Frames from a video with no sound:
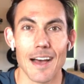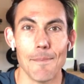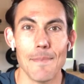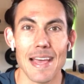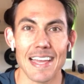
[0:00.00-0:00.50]

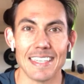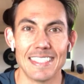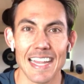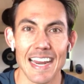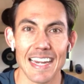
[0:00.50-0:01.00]
Med,
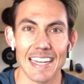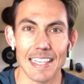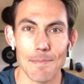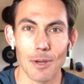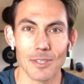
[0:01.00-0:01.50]
Danny,
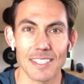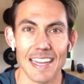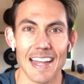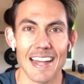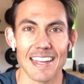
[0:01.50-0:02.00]
they both say
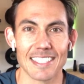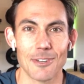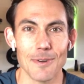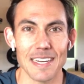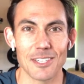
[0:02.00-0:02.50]
hi
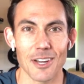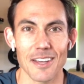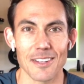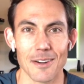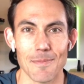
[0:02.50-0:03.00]
to each
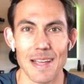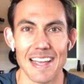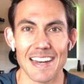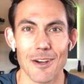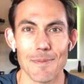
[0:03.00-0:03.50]
other.
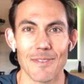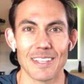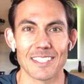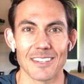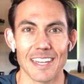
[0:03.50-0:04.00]
Med, hope
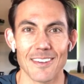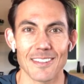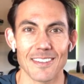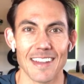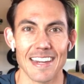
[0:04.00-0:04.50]
everything's okay
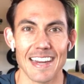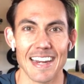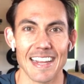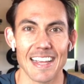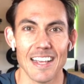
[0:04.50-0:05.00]
with you. Hey,
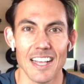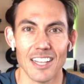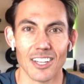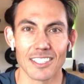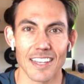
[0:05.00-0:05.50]
Danny,
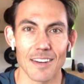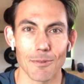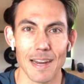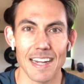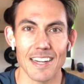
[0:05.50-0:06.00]
looks like
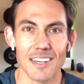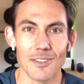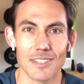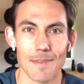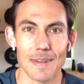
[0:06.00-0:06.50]
rain near
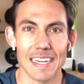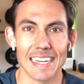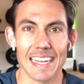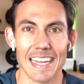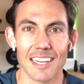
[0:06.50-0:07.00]
Yosemite
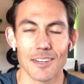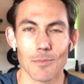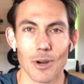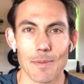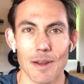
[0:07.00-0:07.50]
today. Good
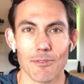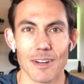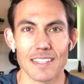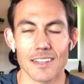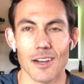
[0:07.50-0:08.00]
morning, my
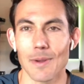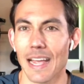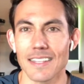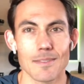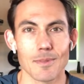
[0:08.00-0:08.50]
friends. Oh, we
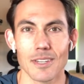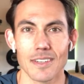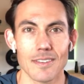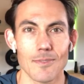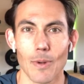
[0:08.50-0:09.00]
had some
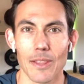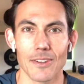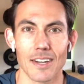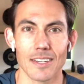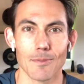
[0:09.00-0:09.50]
good weather
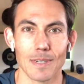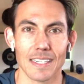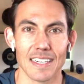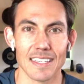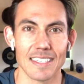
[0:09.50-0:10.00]
there, didn't we,
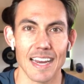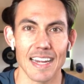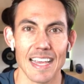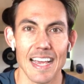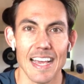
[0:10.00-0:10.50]
Denise?
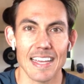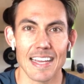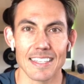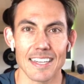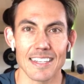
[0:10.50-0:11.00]
Danny,
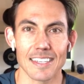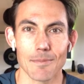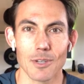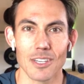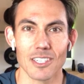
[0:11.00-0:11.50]
yes,
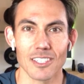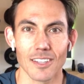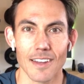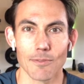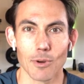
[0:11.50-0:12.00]
I'm good. Just a
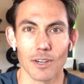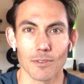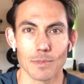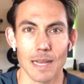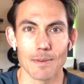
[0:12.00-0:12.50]
lot of work
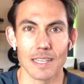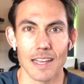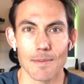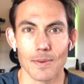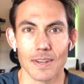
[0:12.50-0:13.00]
from time to
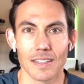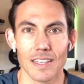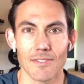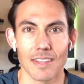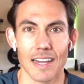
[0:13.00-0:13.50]
time. I want to
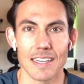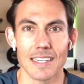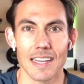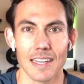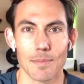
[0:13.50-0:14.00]
leave the high
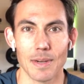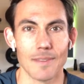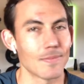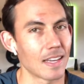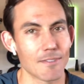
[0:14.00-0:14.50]
tech, but
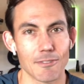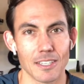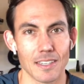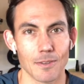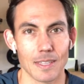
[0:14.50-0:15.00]
I feel
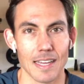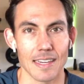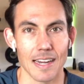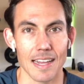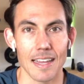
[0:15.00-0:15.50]
you with that,
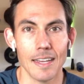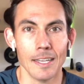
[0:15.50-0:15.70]
Danny.